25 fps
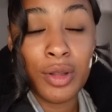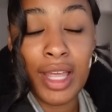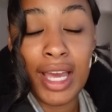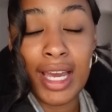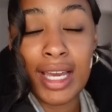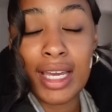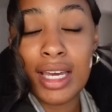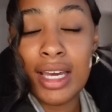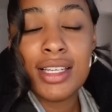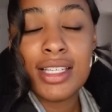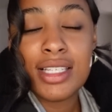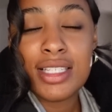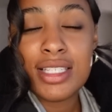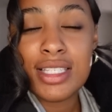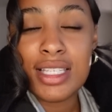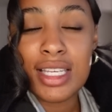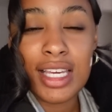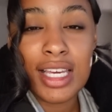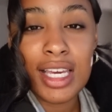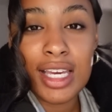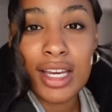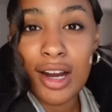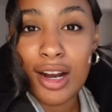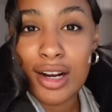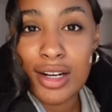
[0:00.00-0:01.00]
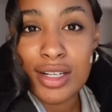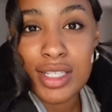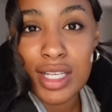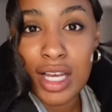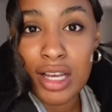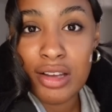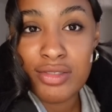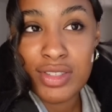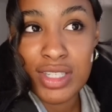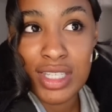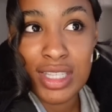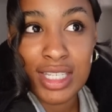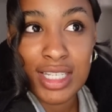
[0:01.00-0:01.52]
Like seeing
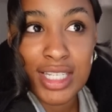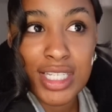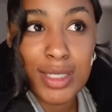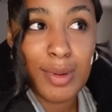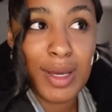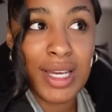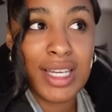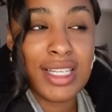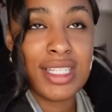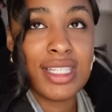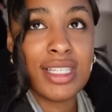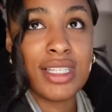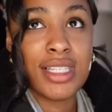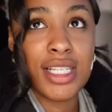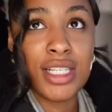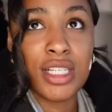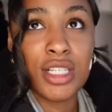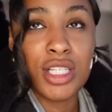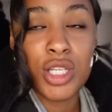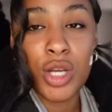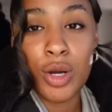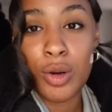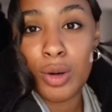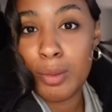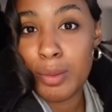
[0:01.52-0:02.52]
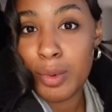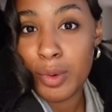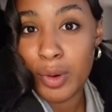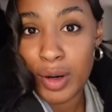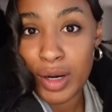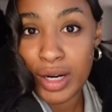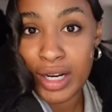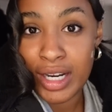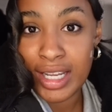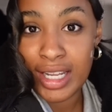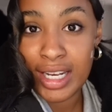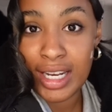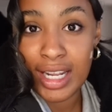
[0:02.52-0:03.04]
ourselves in these spaces is so
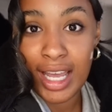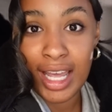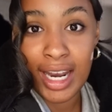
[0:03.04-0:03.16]
important,